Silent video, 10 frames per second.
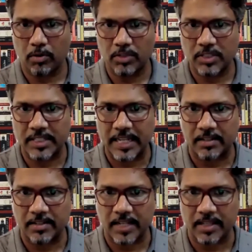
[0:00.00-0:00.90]
set
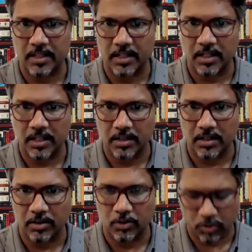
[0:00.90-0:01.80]
the
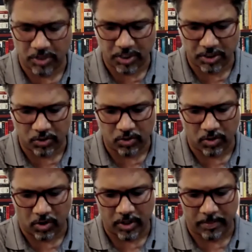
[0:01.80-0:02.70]
grocery store
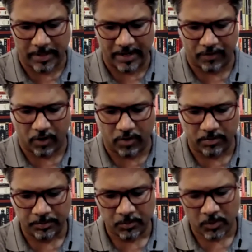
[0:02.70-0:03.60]
on a platform?
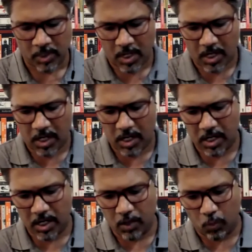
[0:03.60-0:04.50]

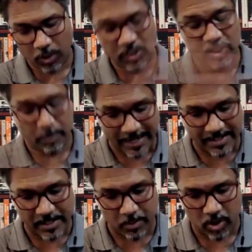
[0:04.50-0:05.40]
What's the
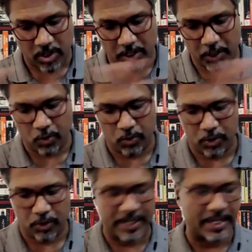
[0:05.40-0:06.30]
pricing model? You
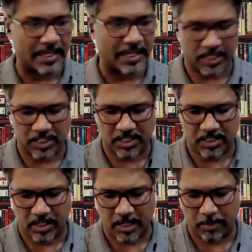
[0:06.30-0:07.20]
didn't touched
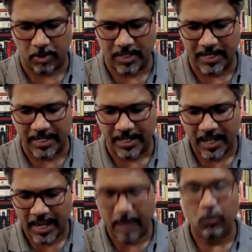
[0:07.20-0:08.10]
upon that.
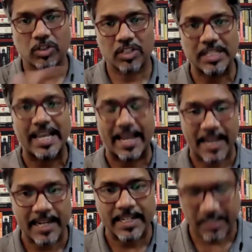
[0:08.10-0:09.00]
And what's the
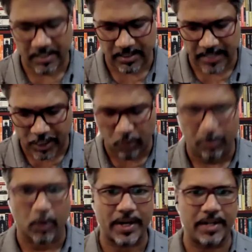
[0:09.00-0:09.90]
analytics that you
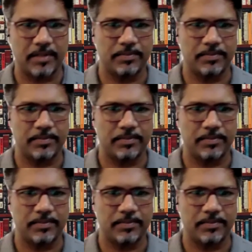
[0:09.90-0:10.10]
provide?